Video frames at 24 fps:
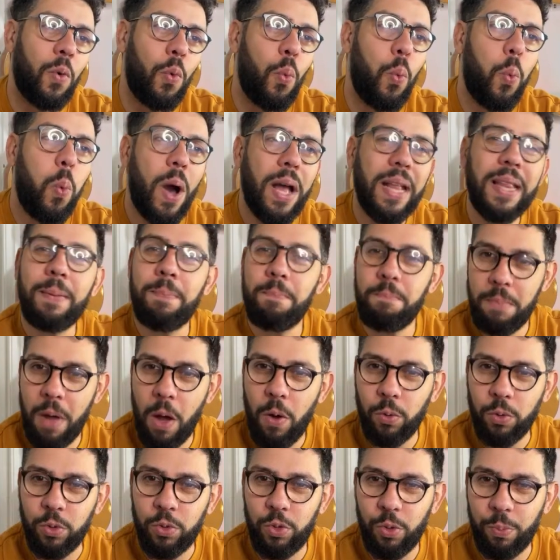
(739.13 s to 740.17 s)
what
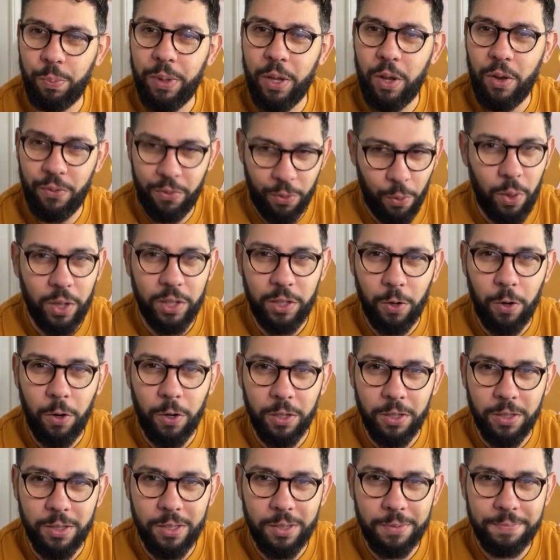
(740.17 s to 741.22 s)
modes to play over what
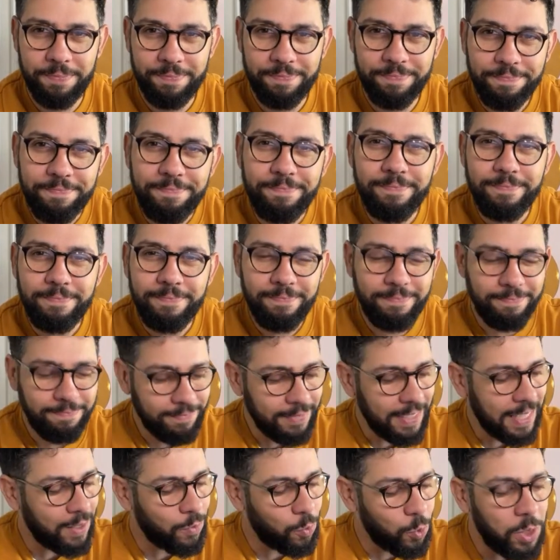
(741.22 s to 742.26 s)
chords?
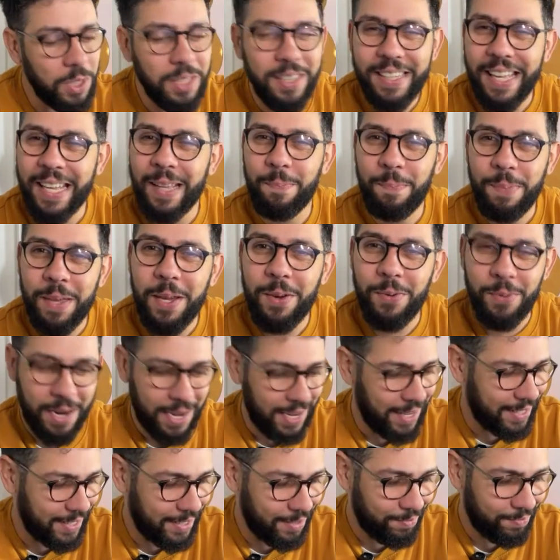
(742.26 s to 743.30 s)
Wouldn't that be
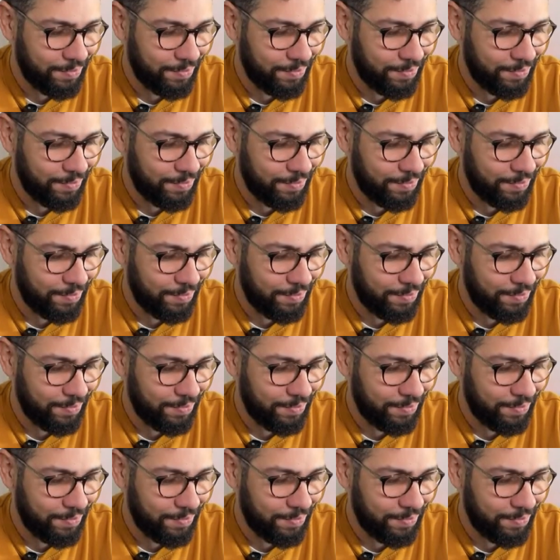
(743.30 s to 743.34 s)
great?